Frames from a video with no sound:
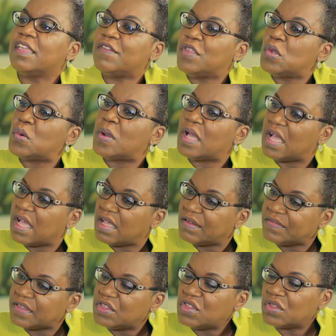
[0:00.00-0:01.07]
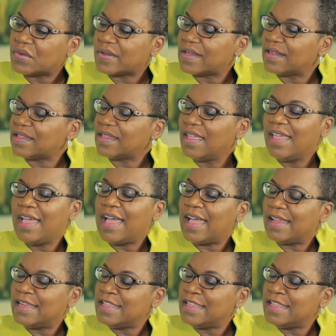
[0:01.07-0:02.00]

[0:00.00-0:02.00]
If you have insurance, at